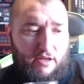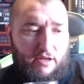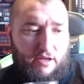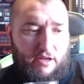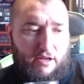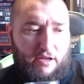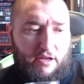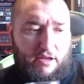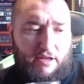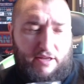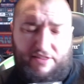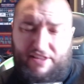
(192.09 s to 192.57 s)

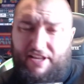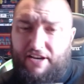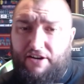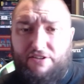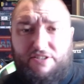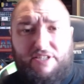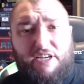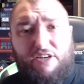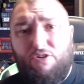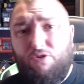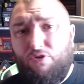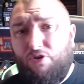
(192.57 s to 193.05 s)
uh, and then I
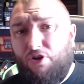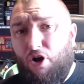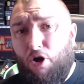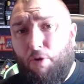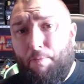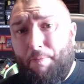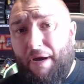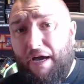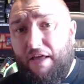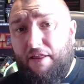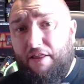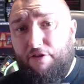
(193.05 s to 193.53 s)
said, look, I'll
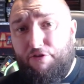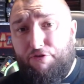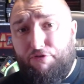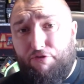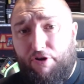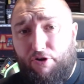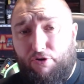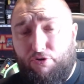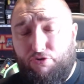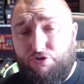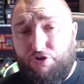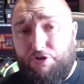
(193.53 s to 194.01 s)
pay the
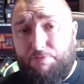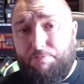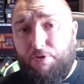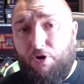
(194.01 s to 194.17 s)
three hundred,